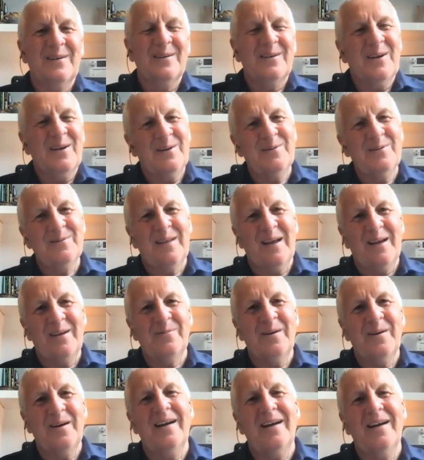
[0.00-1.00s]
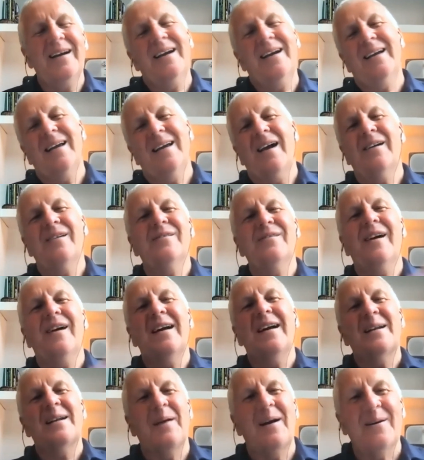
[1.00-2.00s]
who they were in a
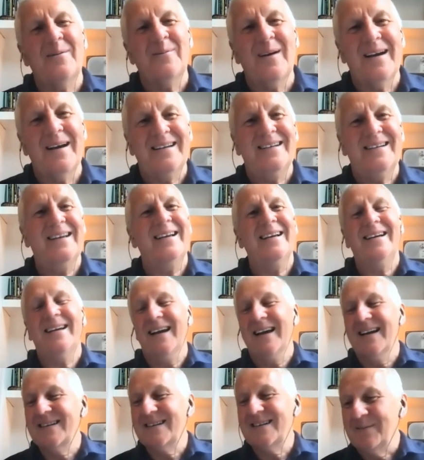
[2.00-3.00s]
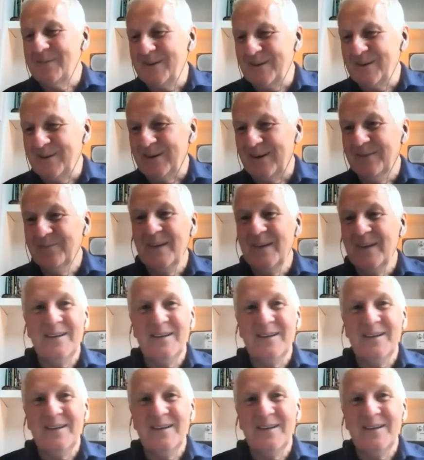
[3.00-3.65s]
roundabout way. You can guess, I'm sure.